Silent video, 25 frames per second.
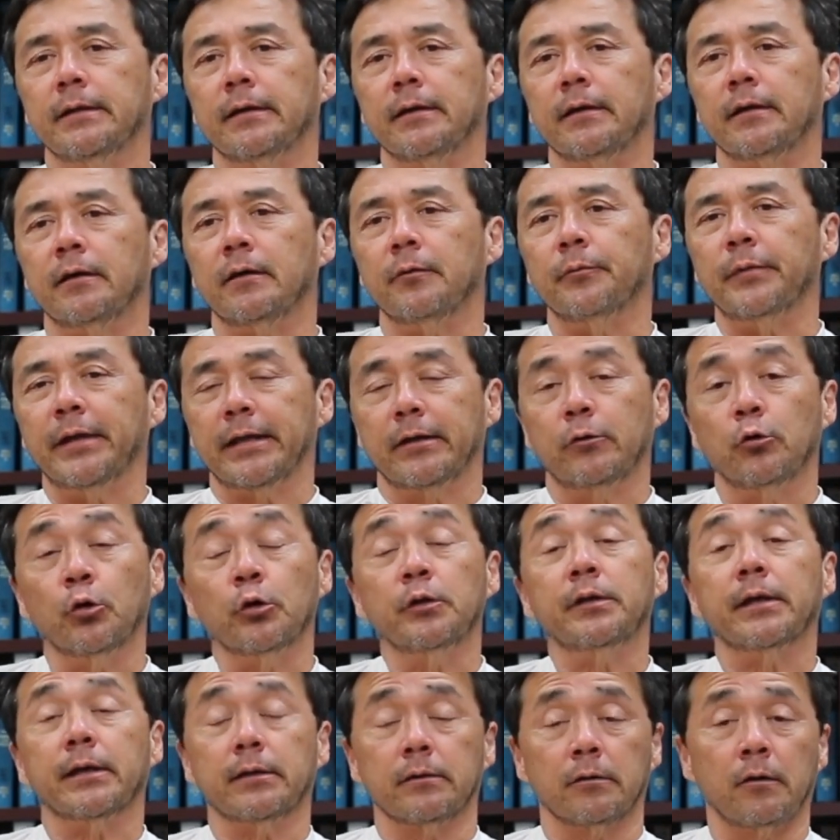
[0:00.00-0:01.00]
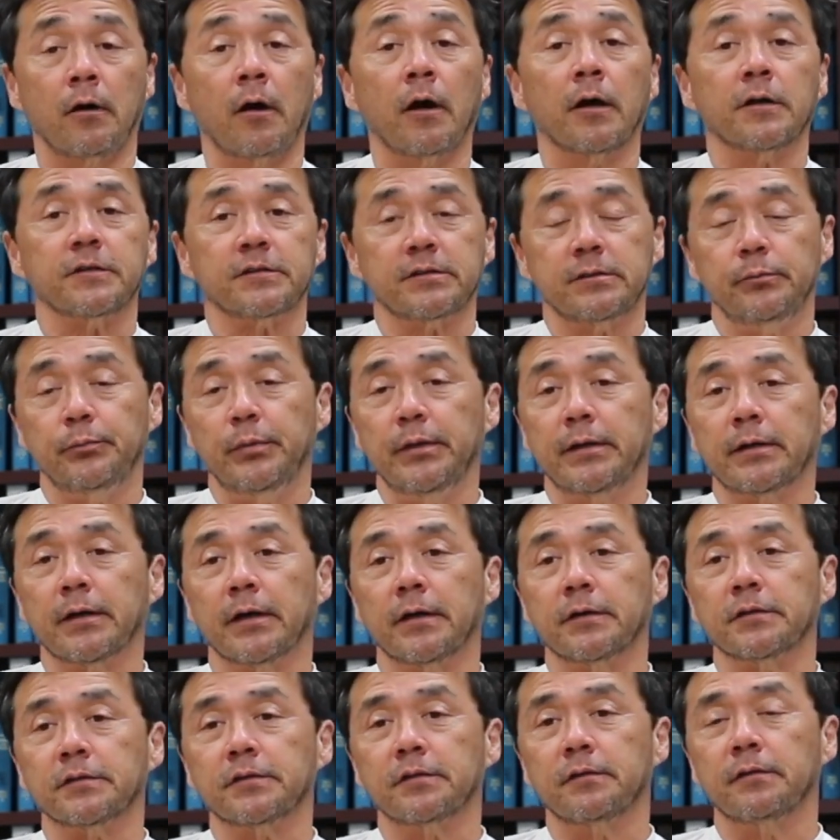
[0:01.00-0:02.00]
it could get lost
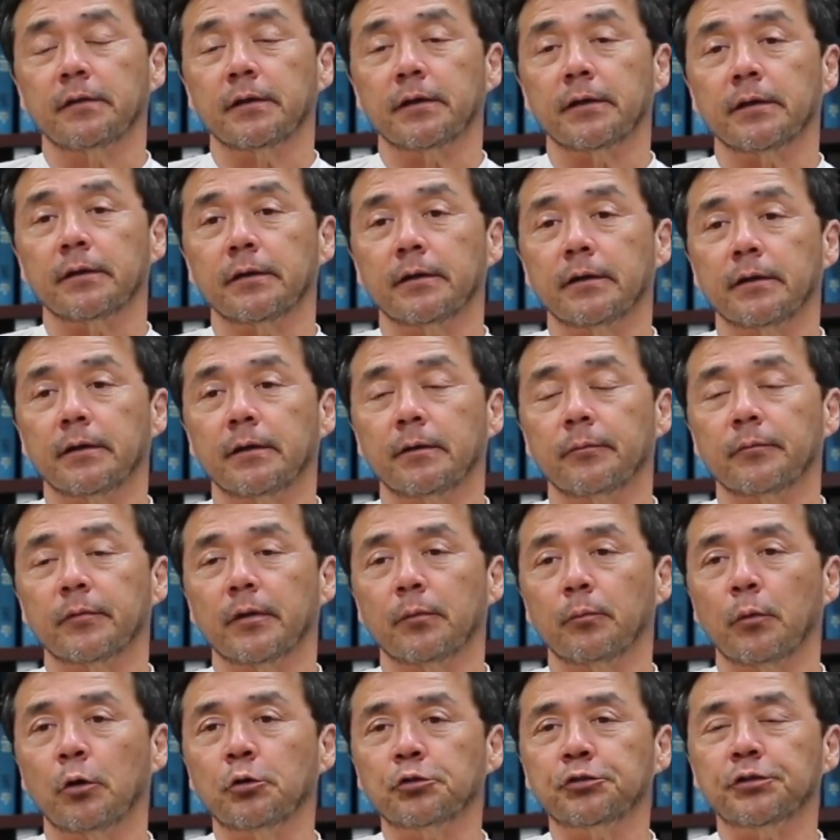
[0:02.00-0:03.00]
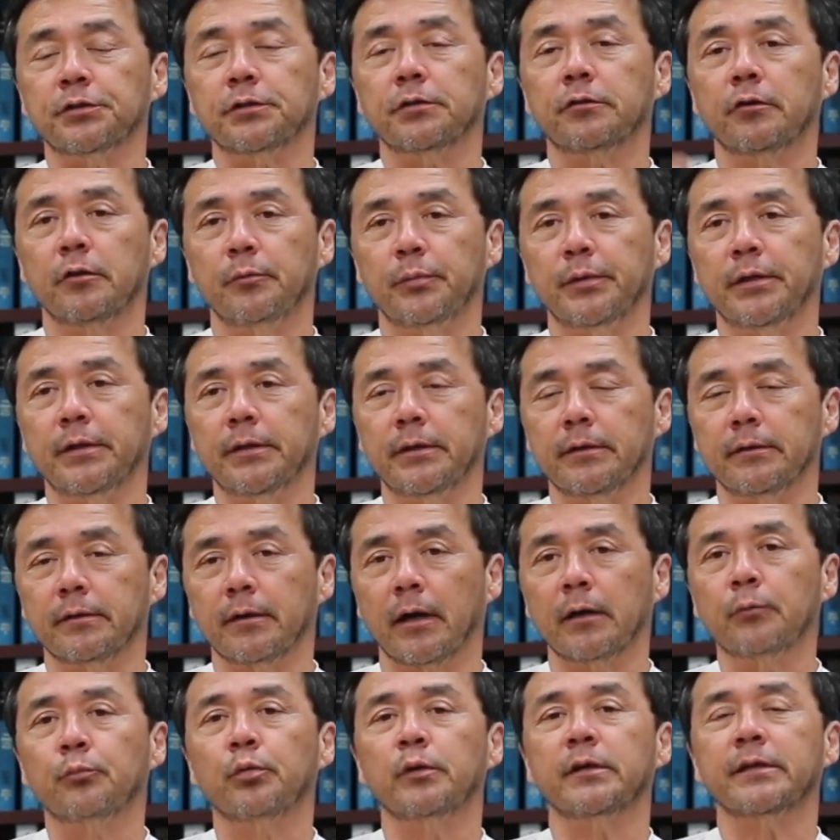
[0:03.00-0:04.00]
because the motion could be
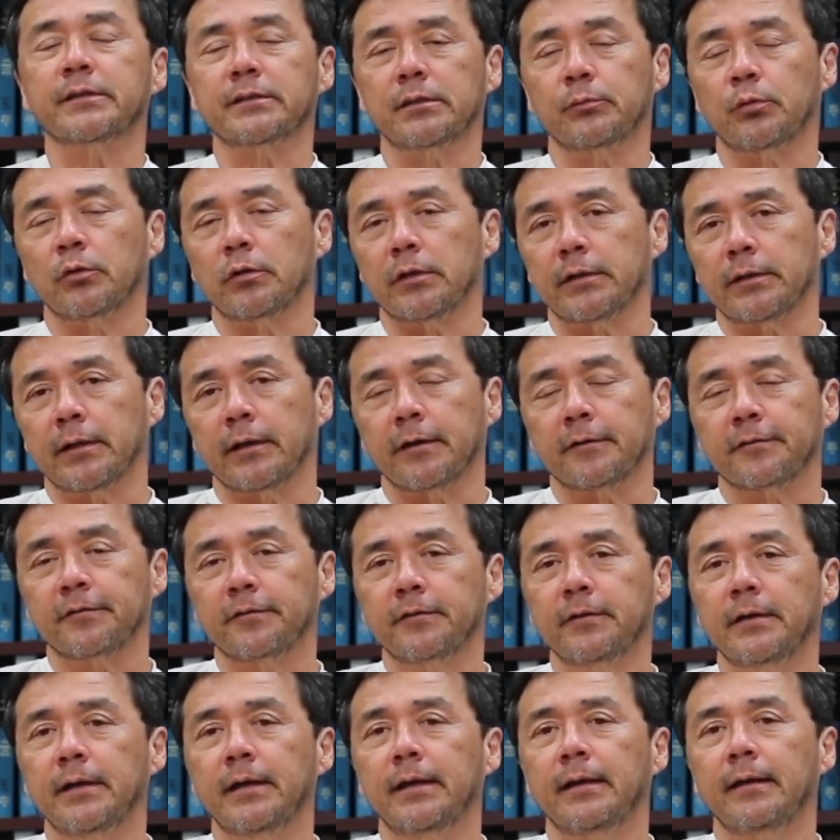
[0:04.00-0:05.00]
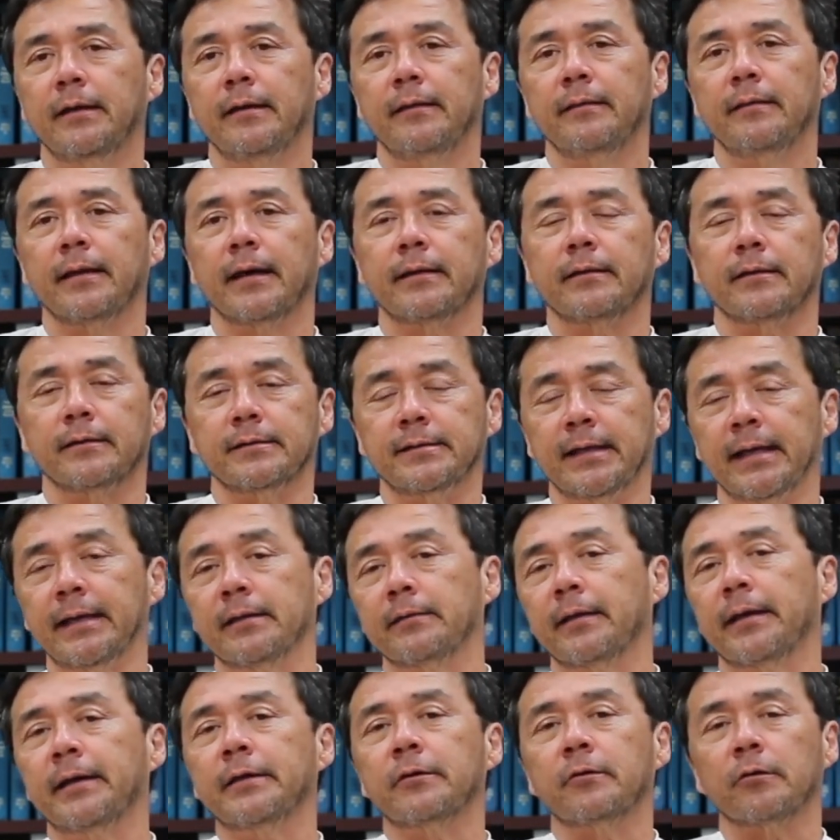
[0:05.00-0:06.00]
unpredictable enough that a day
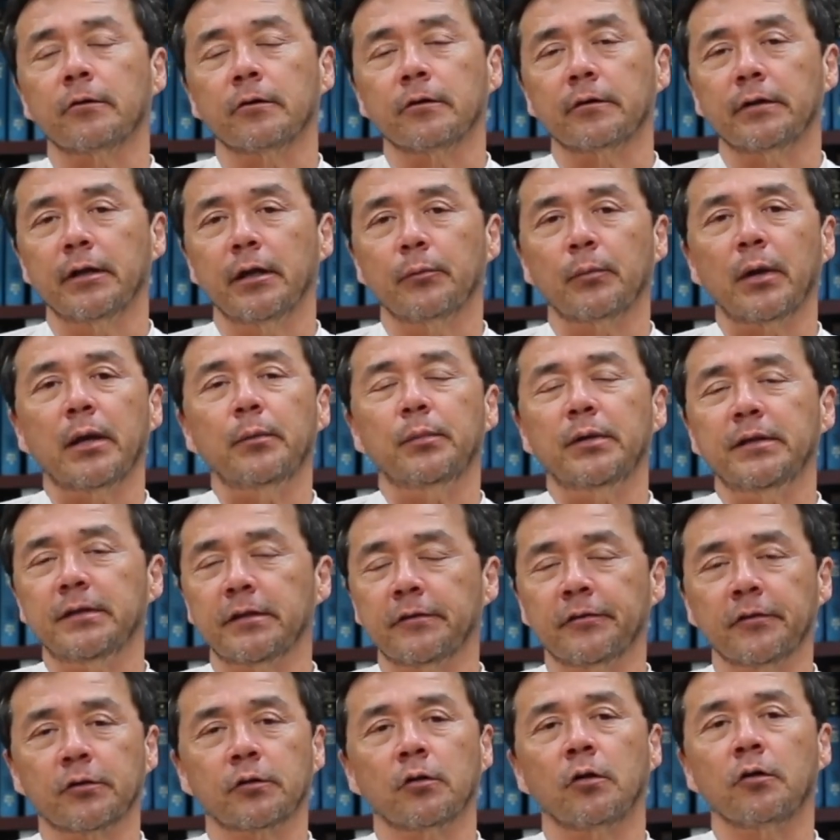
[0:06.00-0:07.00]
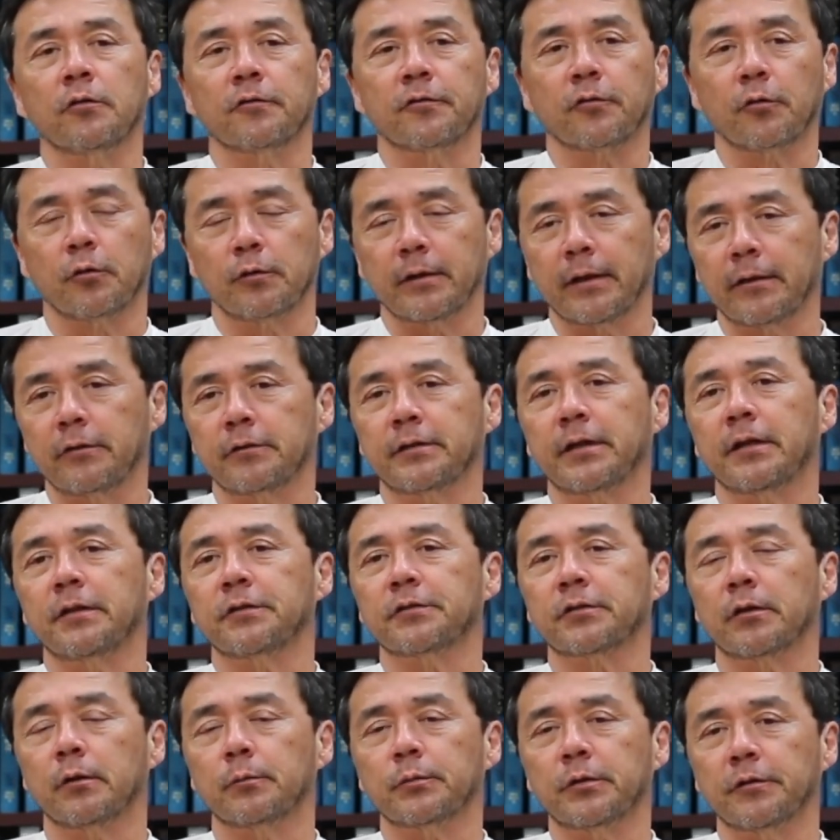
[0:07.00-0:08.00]
later it might be difficult for another
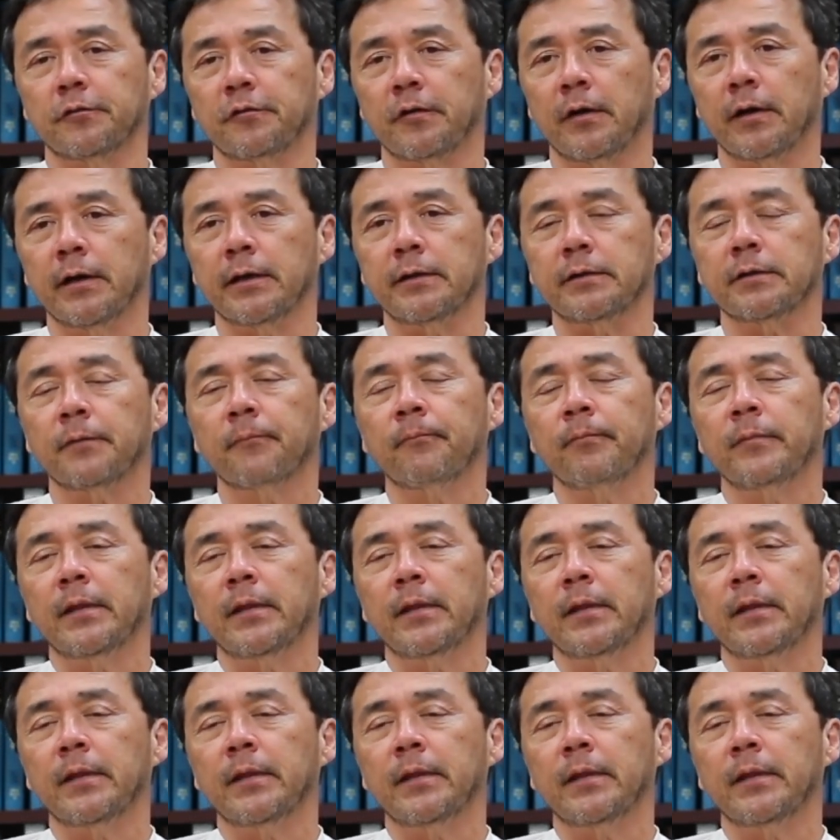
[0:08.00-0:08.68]
telescope to find.